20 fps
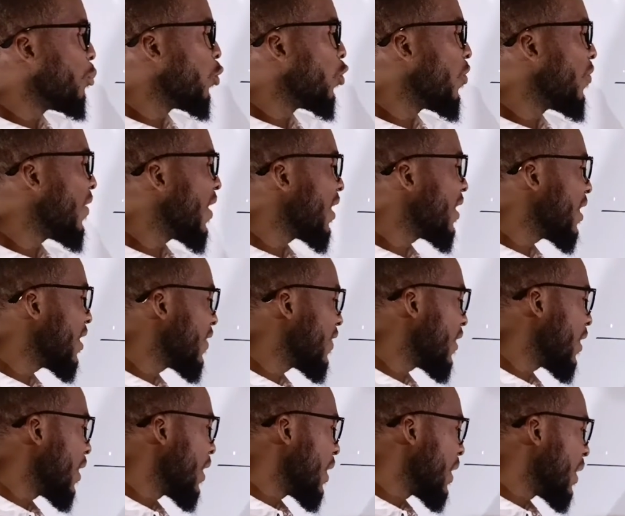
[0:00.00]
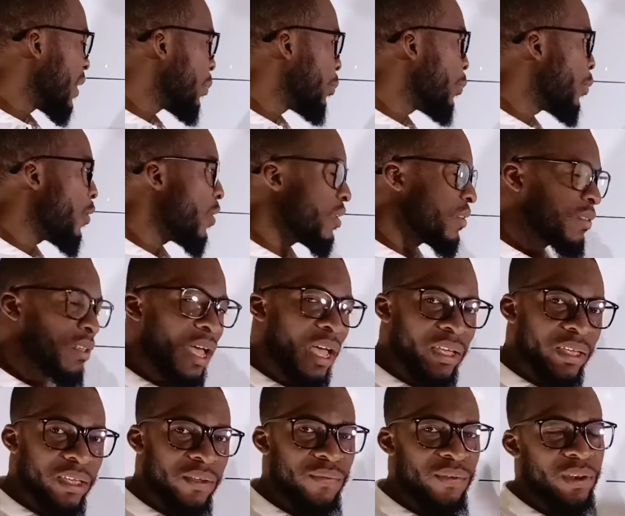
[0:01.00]
provided the points
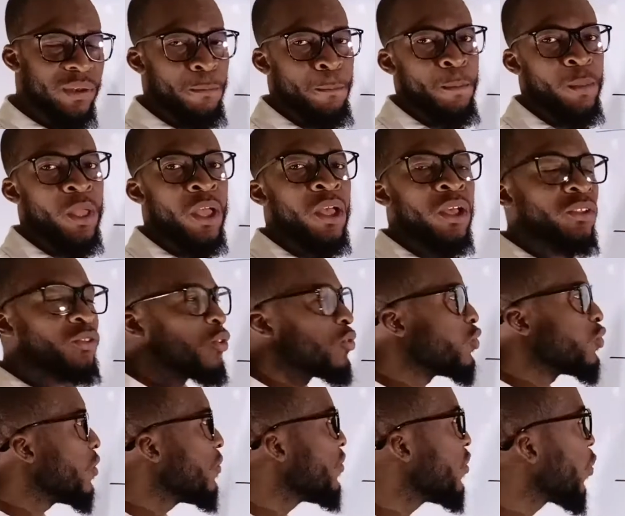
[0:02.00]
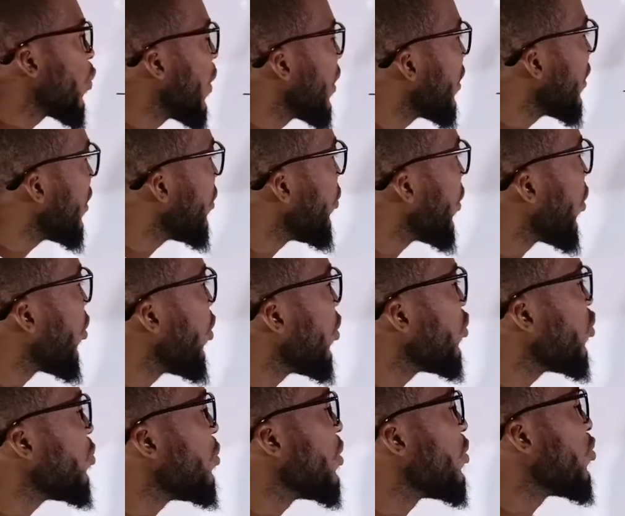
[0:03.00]
are given. So subsequently, we're
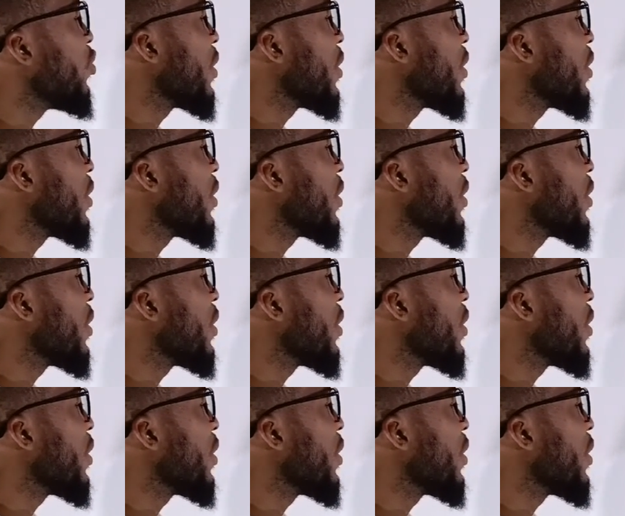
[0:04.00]
going to be